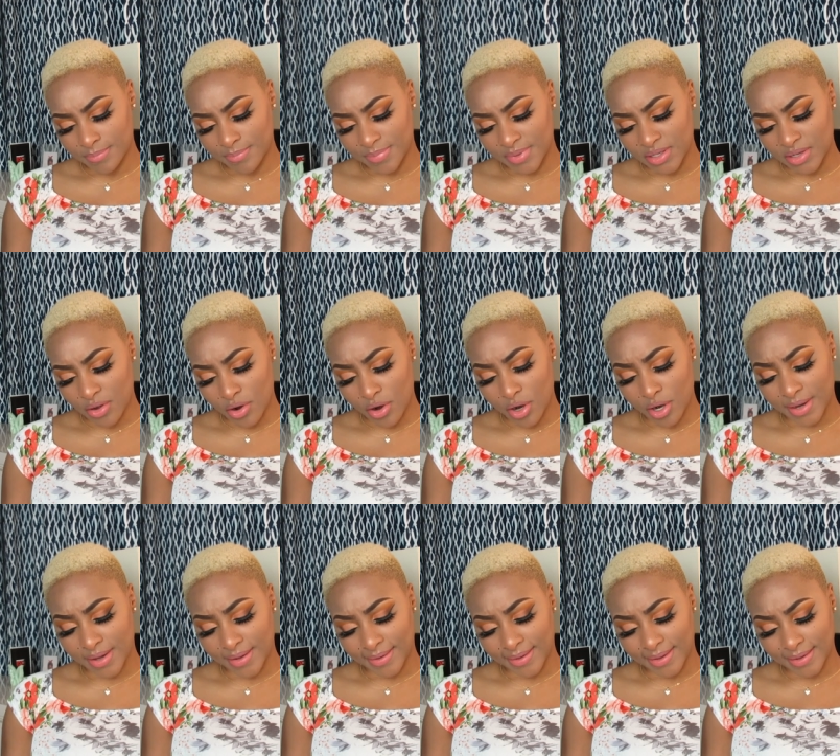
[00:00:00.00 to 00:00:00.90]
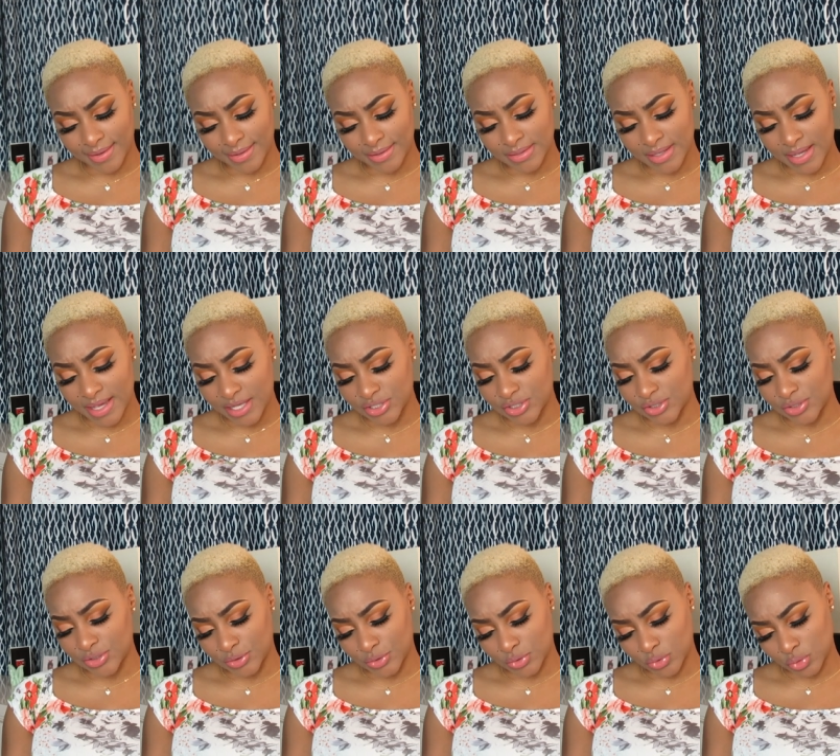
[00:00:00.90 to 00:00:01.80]
B R N S
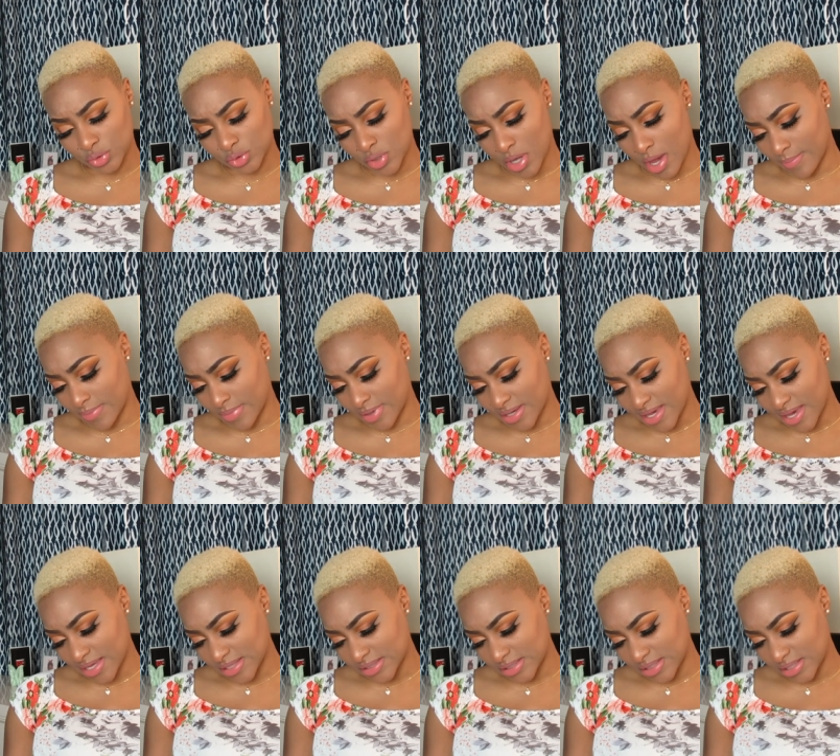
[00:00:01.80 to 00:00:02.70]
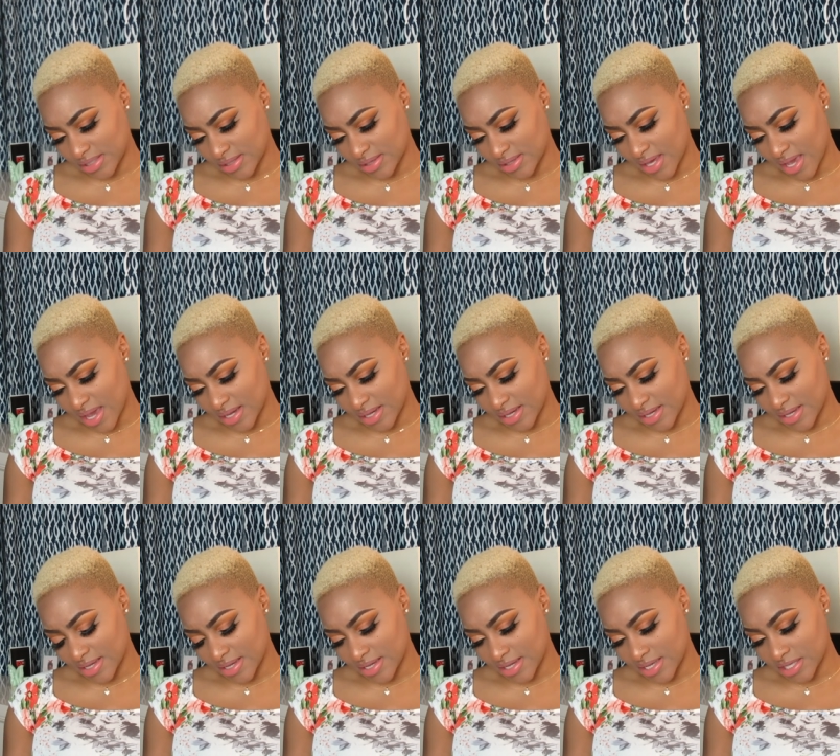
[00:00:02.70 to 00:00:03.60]
U. So I'm guessing that
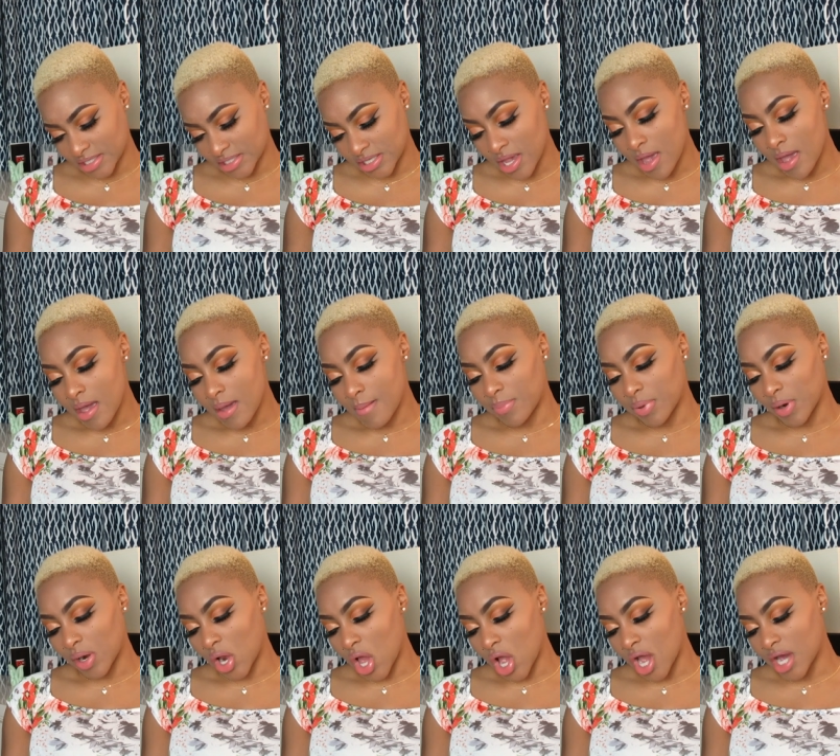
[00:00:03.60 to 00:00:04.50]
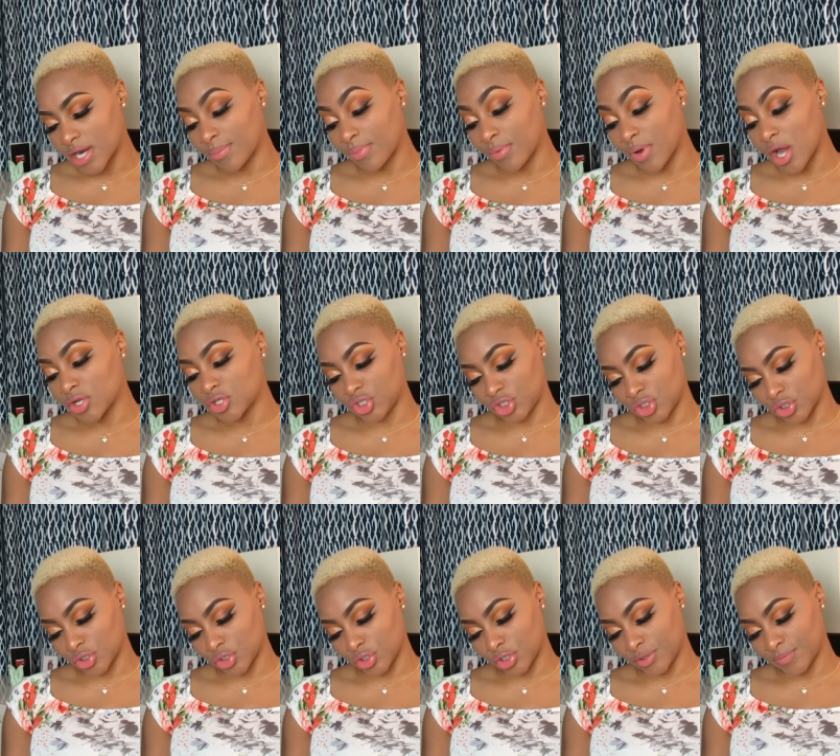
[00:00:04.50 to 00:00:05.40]
is blonde brown
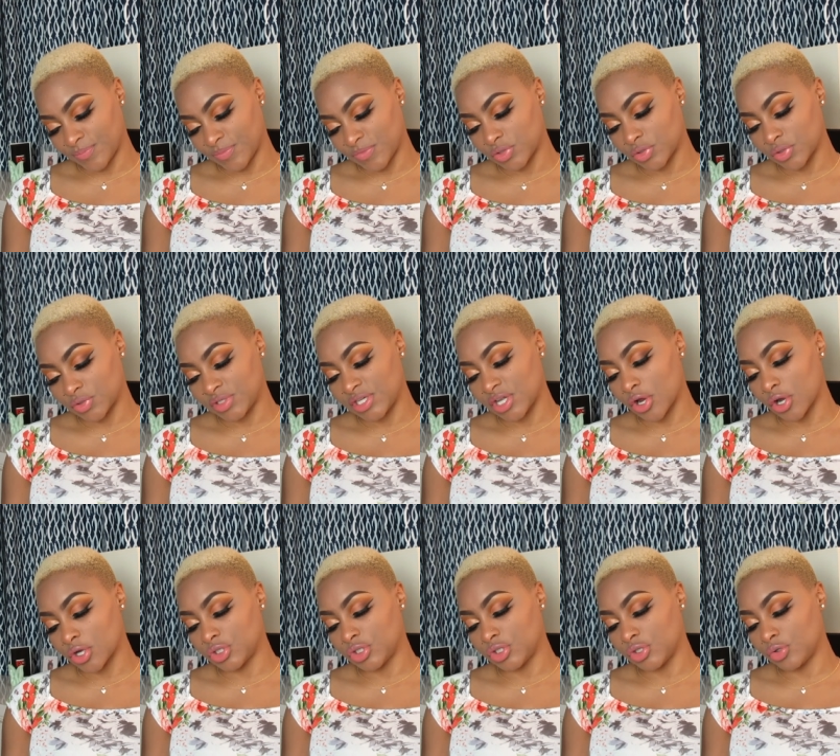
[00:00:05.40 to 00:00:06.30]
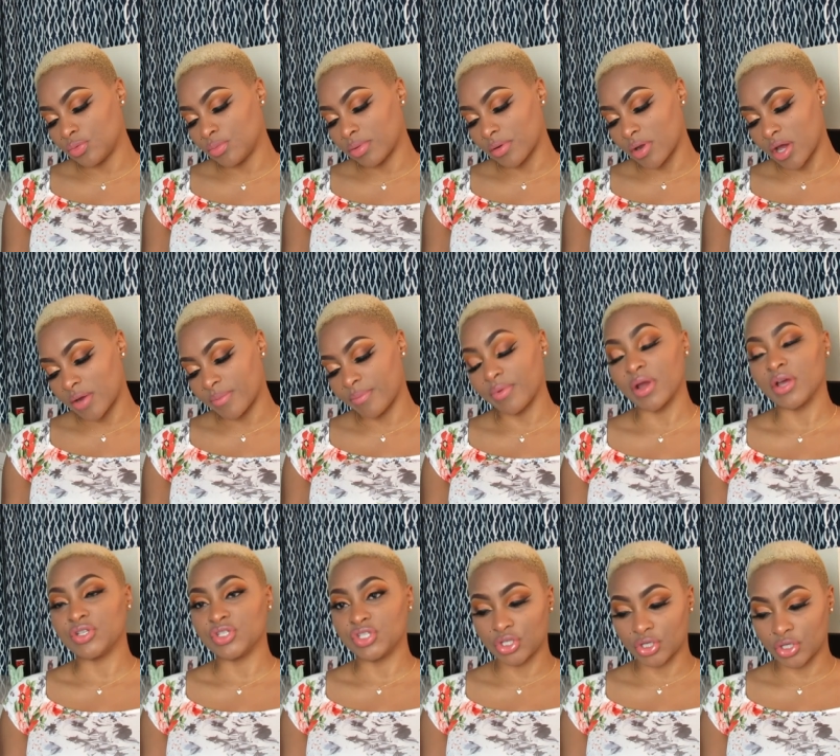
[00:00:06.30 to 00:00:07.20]
sugar. So DR2 blonde
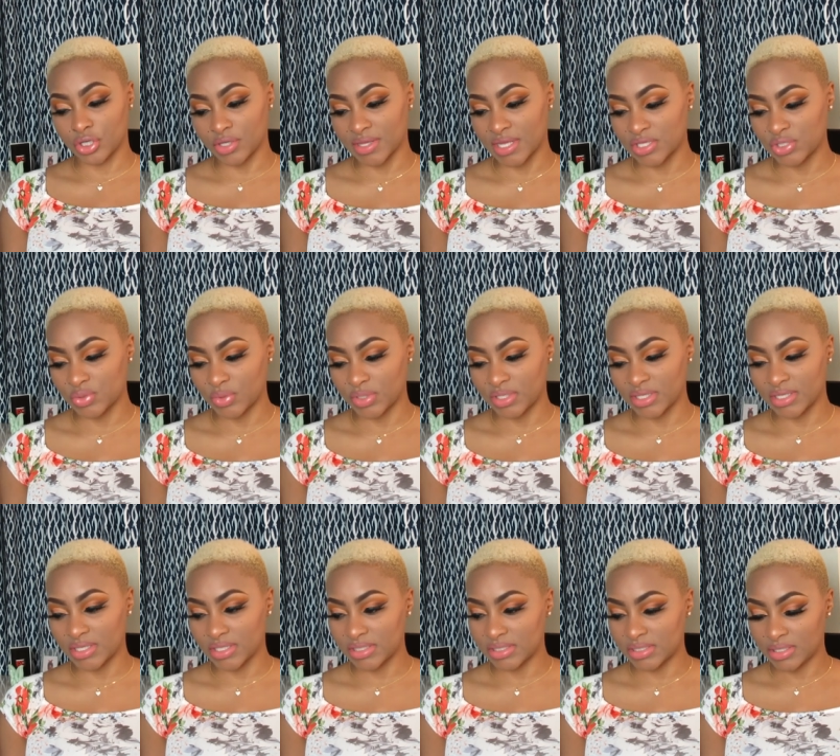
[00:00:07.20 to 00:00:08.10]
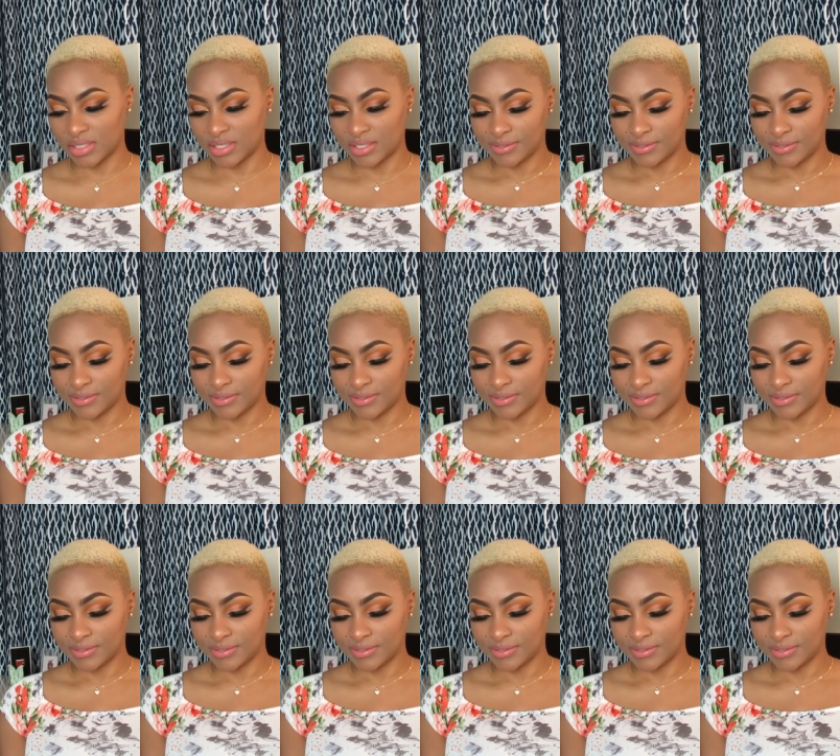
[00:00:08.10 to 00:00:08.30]
brown sugar, that's what it is.